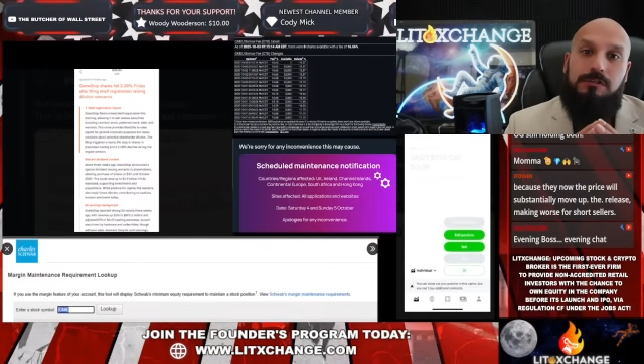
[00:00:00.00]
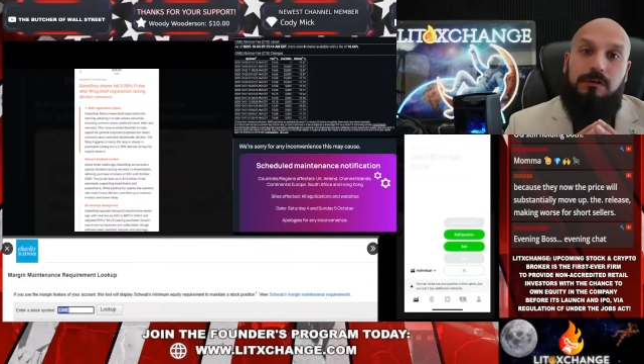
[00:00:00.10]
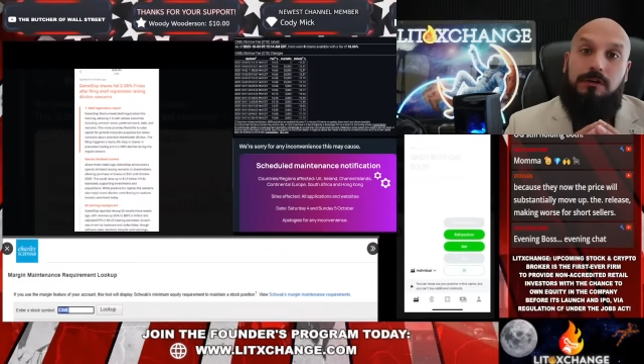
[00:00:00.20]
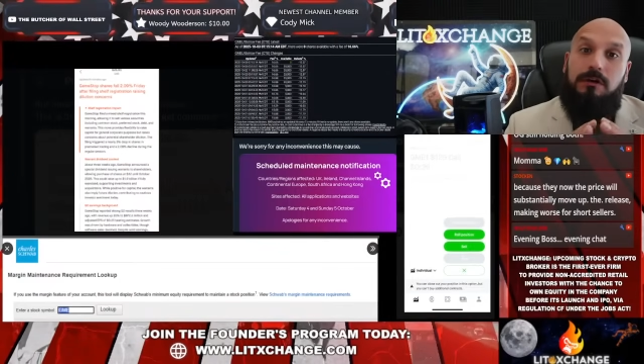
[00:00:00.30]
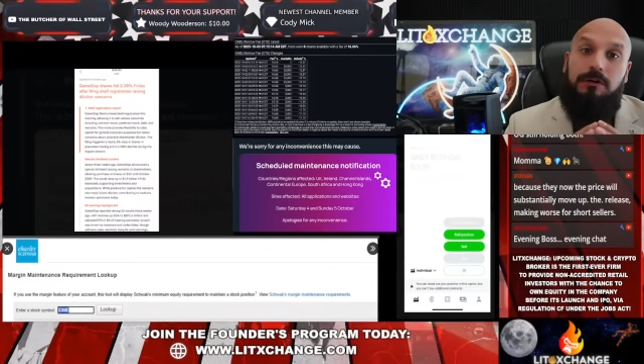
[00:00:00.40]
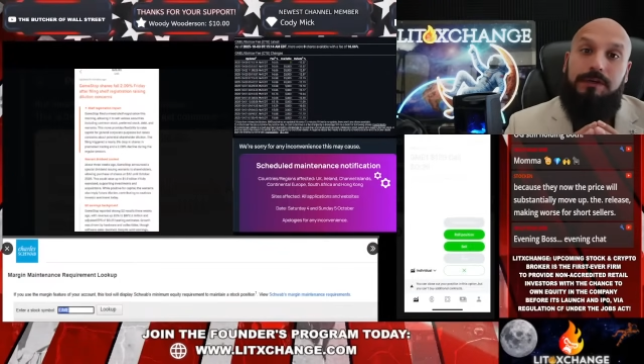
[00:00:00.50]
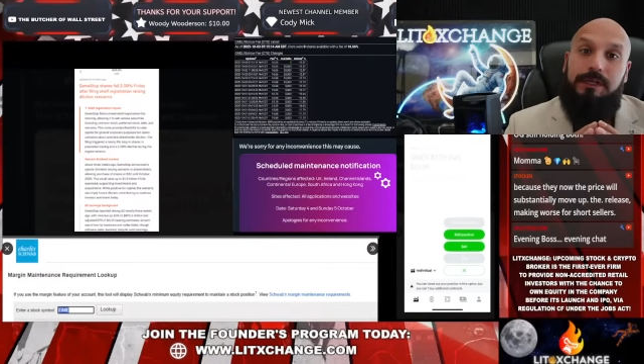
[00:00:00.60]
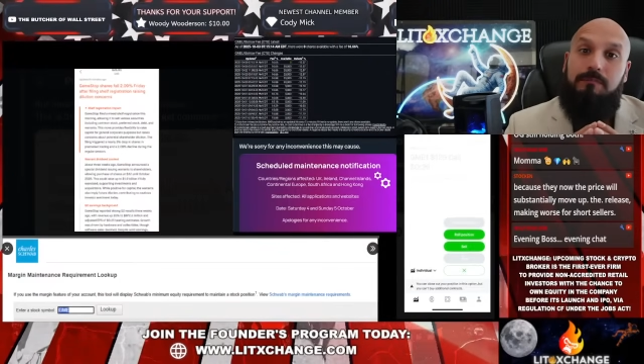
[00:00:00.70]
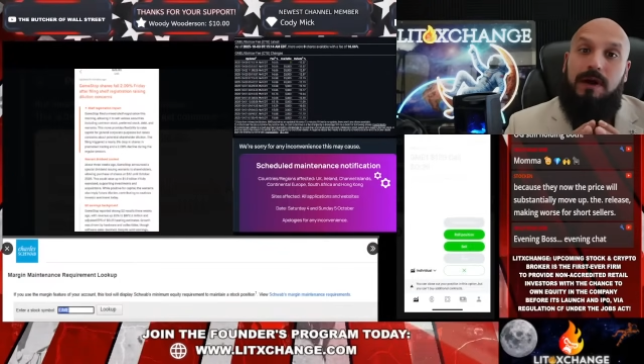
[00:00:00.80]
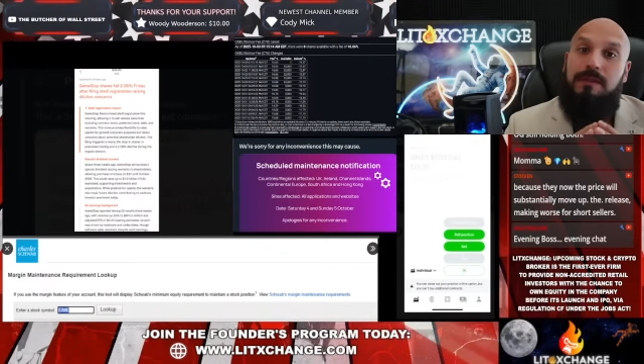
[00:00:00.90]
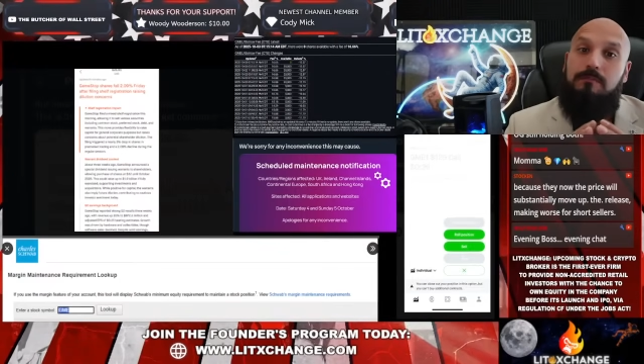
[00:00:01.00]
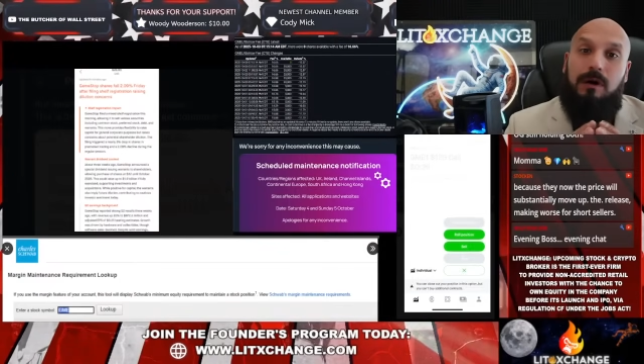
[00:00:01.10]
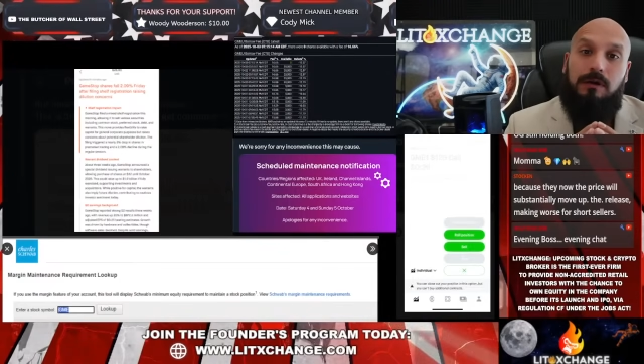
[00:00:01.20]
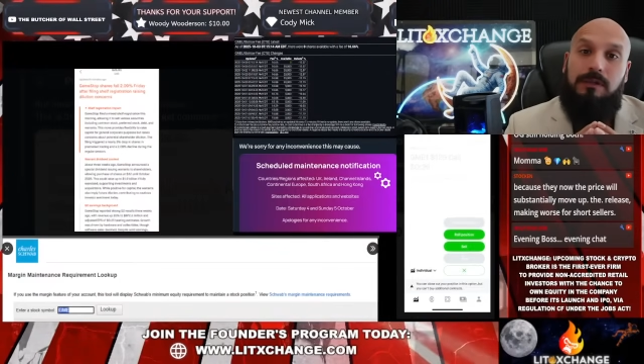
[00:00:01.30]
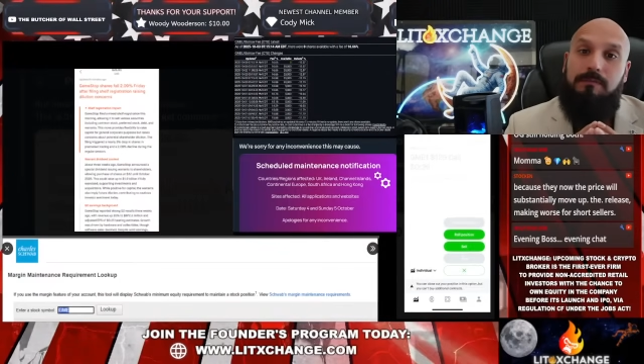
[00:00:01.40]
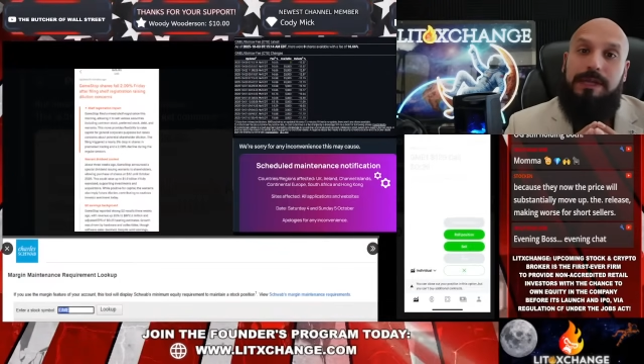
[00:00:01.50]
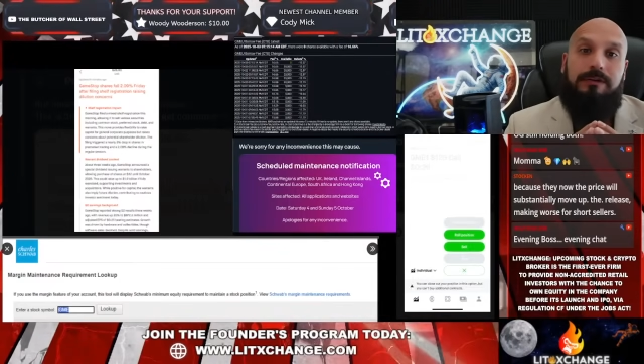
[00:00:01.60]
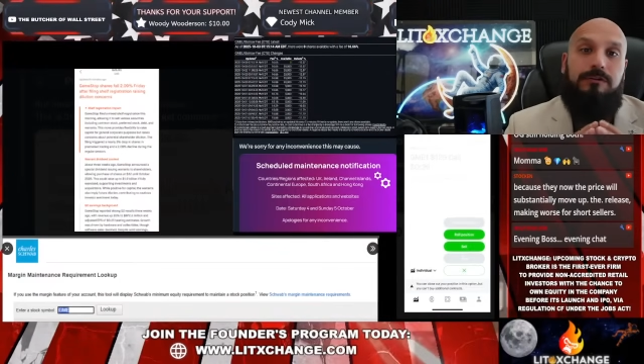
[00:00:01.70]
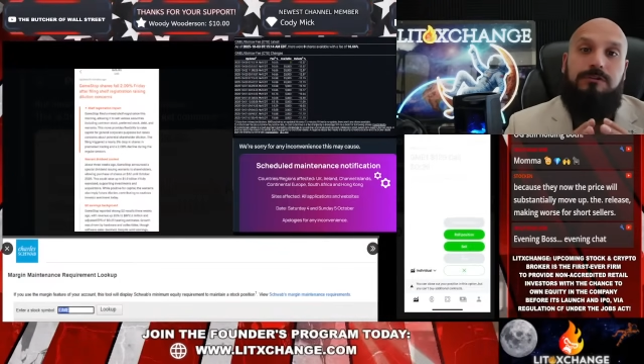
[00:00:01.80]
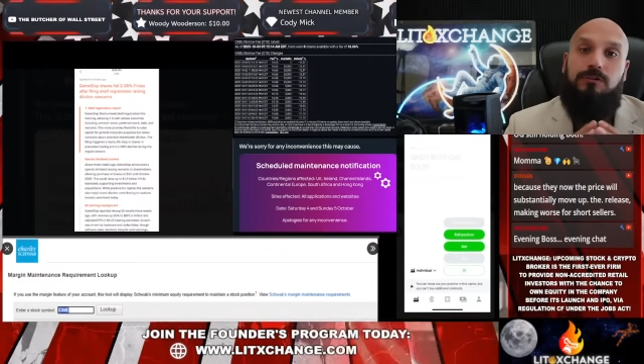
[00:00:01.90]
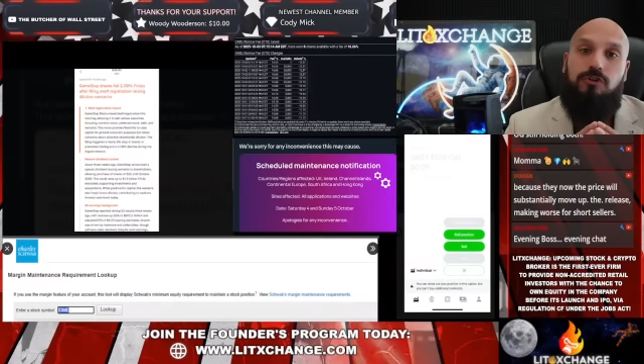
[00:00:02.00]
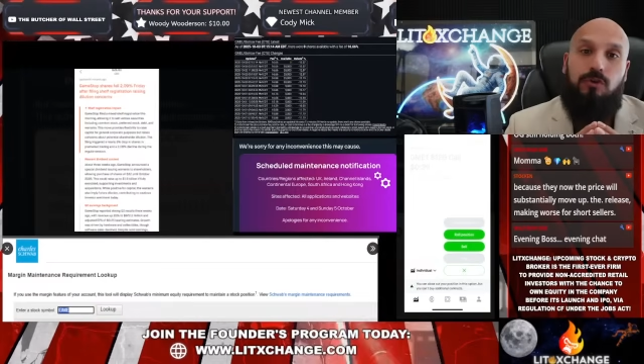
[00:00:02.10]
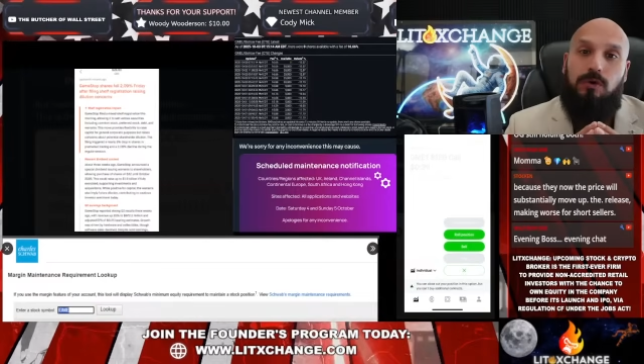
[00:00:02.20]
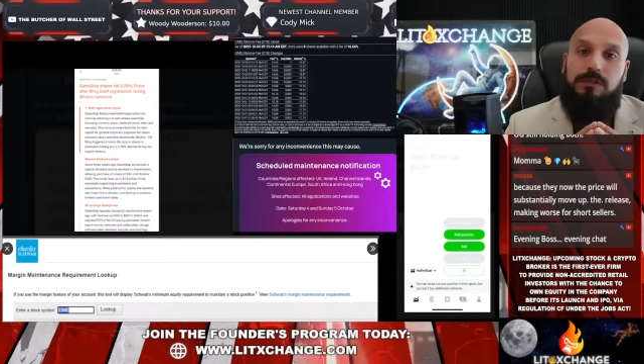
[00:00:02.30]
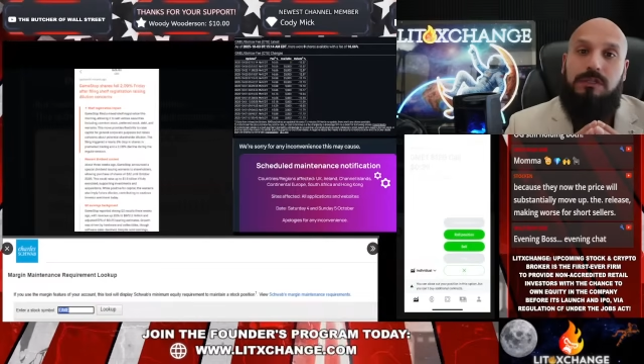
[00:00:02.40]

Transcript: occurring by the market makers and the shorts